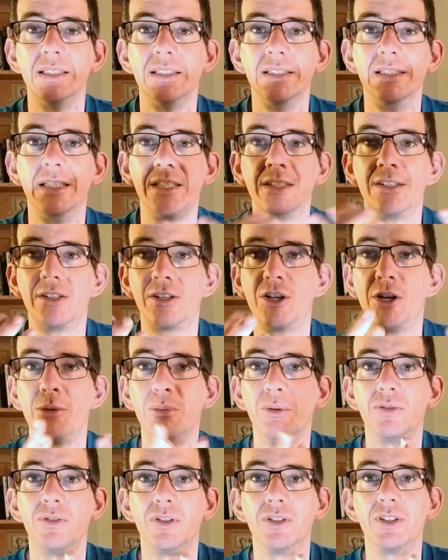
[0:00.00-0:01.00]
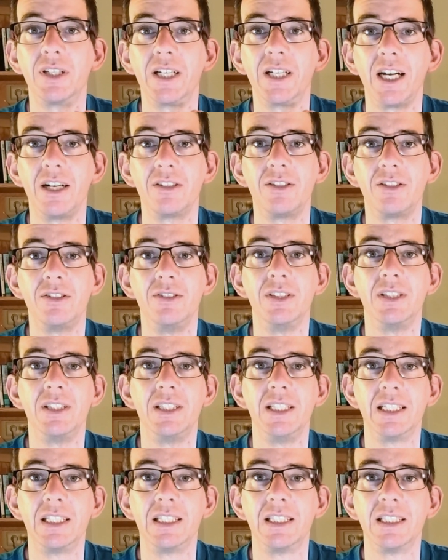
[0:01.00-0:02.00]
There are a couple of other
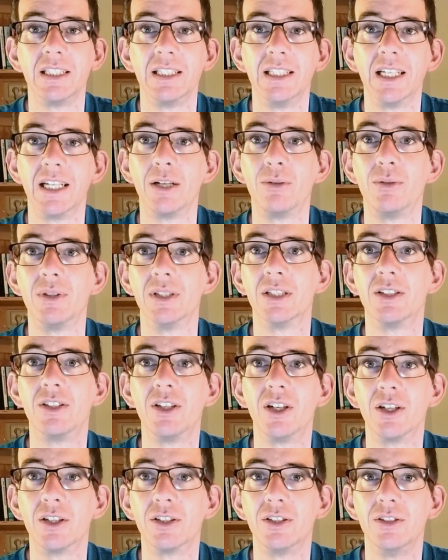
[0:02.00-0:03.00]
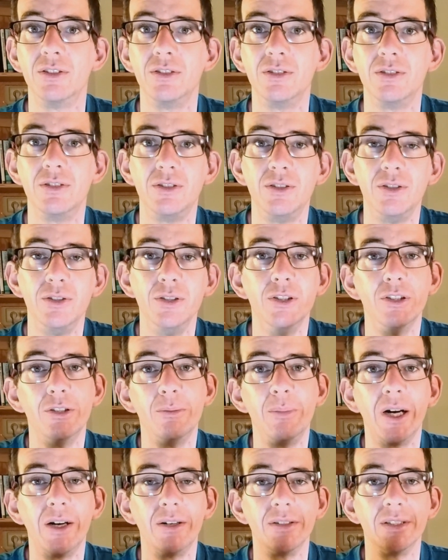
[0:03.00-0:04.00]
characteristics that I want to talk to you
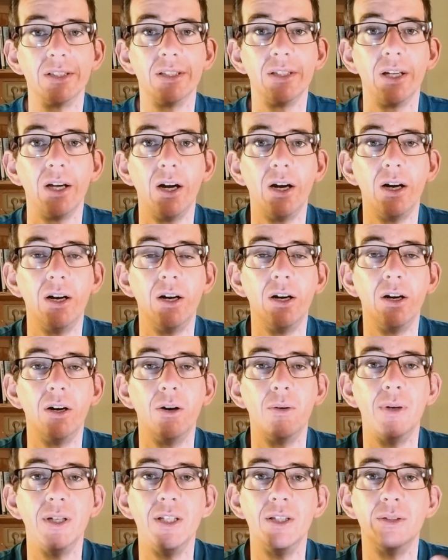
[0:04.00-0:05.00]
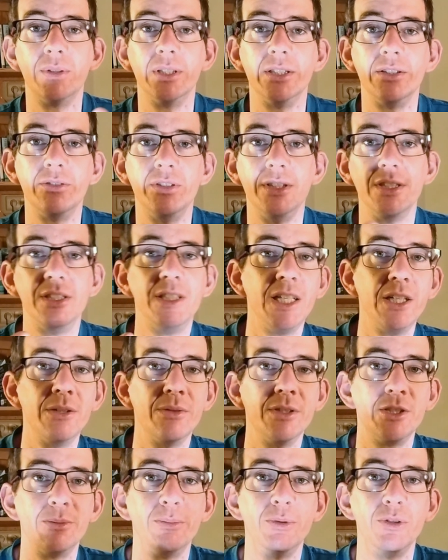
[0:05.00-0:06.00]
about when you want to
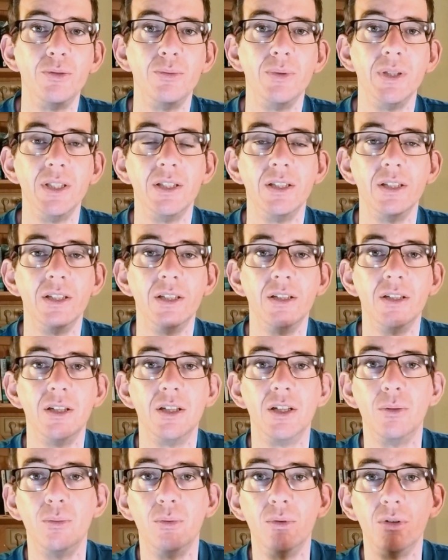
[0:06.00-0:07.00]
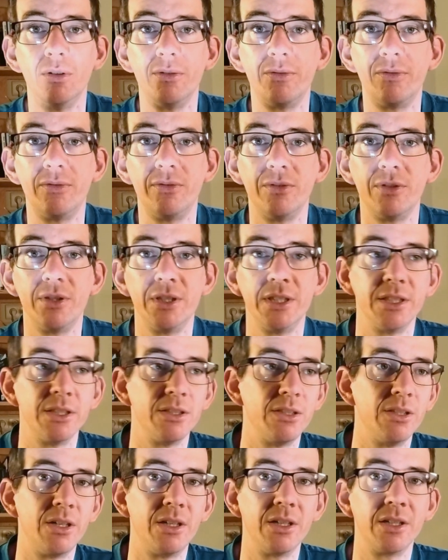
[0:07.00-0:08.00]
distinguish between a wolf or a
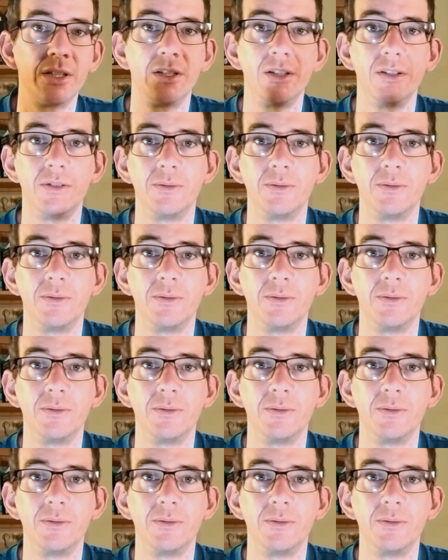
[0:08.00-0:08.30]
dog.